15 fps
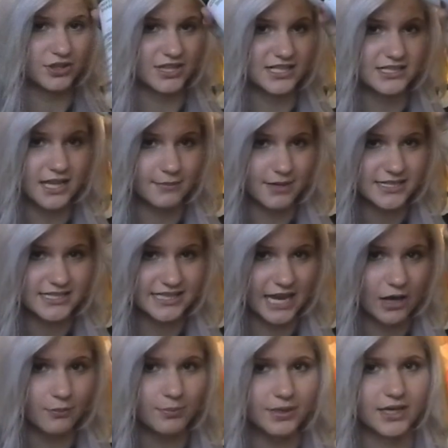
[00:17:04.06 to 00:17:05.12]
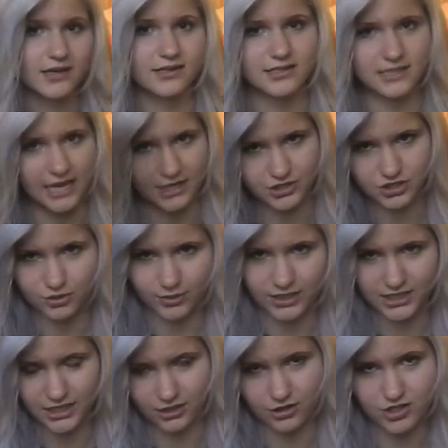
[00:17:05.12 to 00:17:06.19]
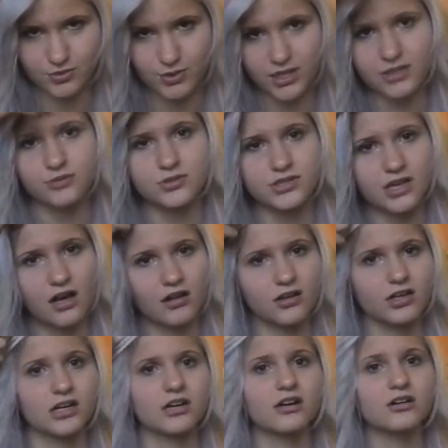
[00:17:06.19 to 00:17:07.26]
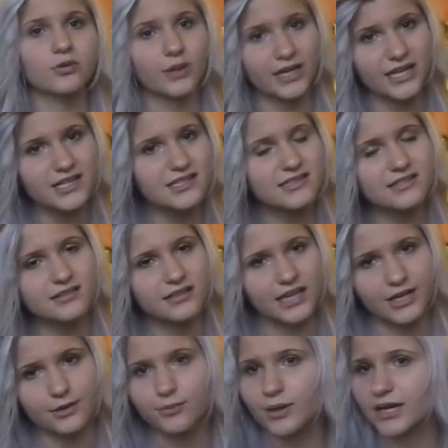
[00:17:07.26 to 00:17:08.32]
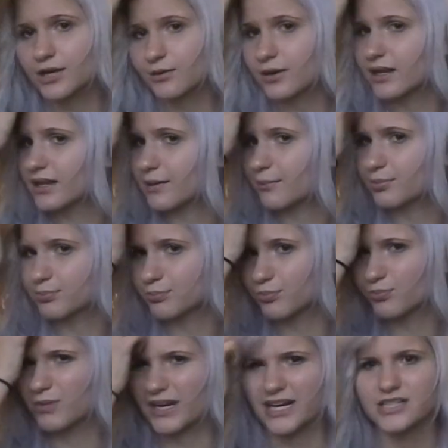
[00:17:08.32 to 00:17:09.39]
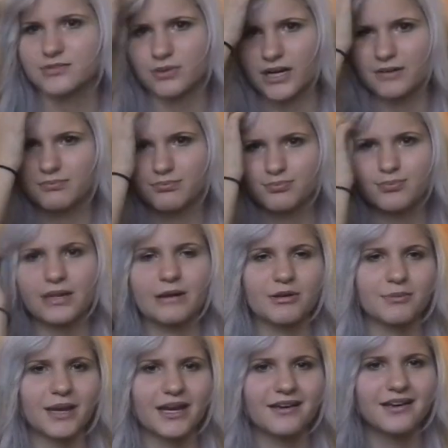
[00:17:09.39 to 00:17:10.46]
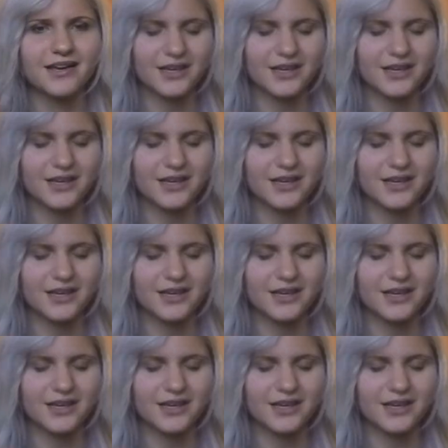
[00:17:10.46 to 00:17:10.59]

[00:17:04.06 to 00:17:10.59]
this on my scalp because actually right here is where I lose color quickest. Like right here where I guess where I play with my